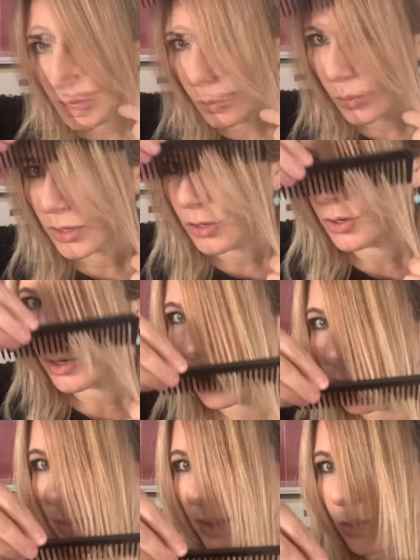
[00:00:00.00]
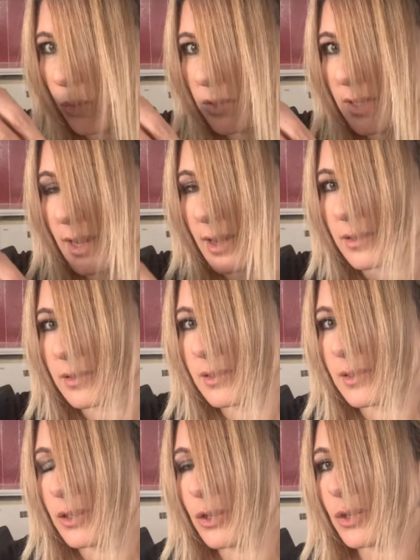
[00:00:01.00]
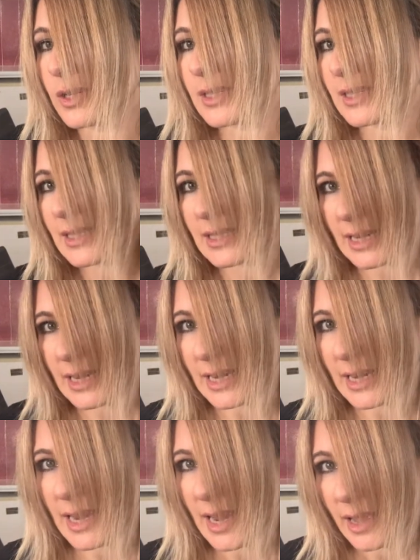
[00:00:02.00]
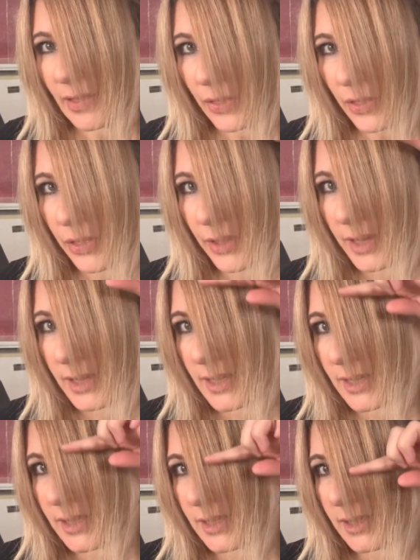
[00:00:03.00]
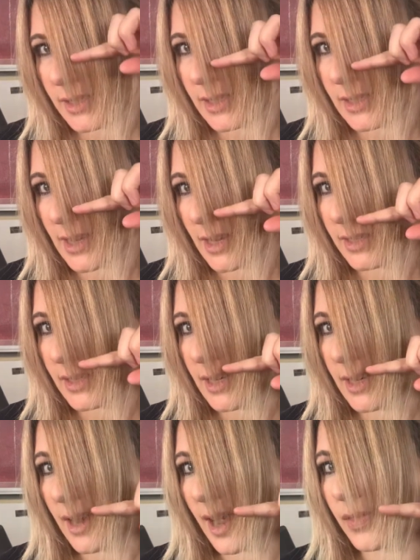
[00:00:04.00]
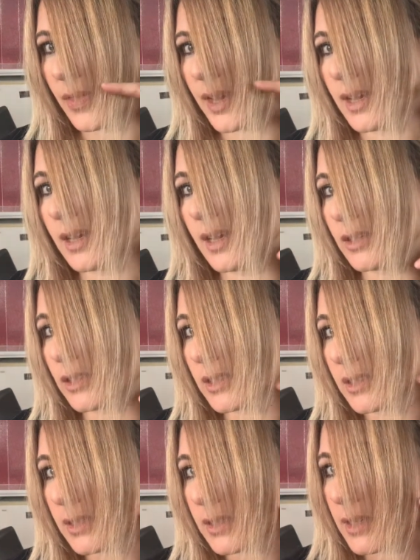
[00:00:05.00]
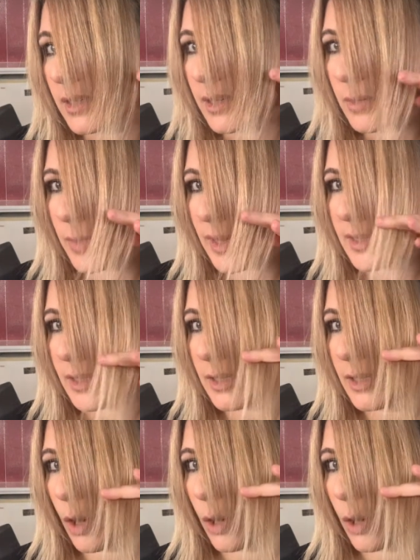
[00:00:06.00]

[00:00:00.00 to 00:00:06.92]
When you comb that all down, you can see the thickness, the density, and then it just basically